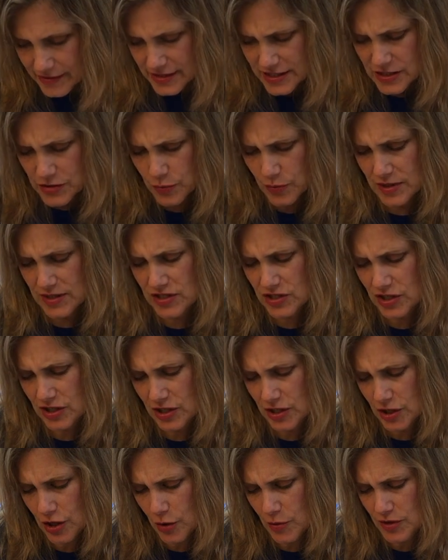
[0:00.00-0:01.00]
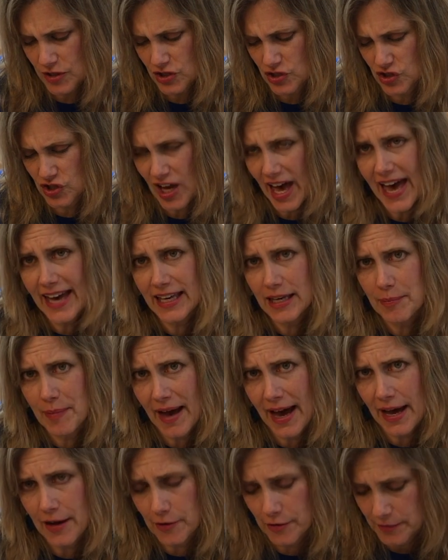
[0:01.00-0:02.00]
This one's going to go in a jaggy
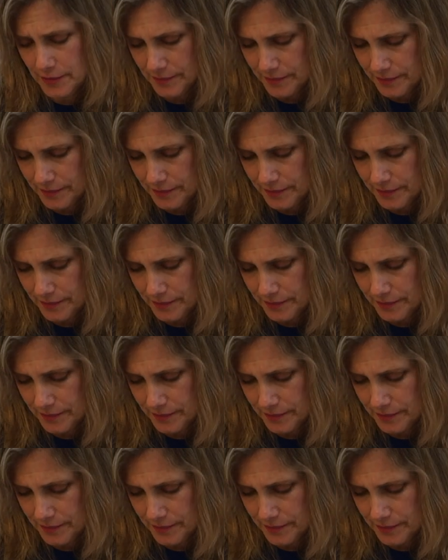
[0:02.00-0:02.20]
pattern.